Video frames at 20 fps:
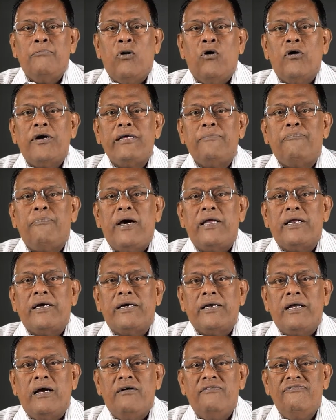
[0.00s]
body
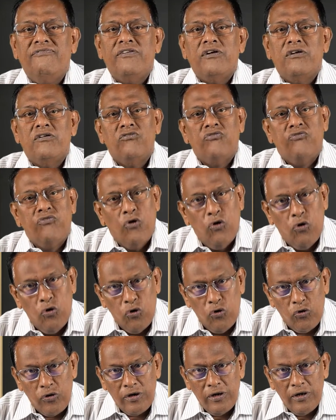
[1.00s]
paragraph
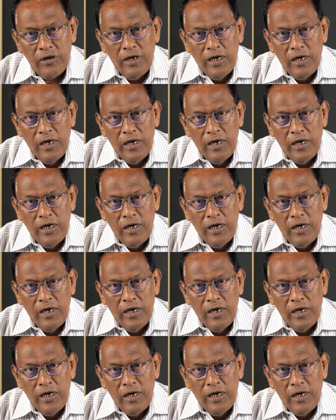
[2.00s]
4.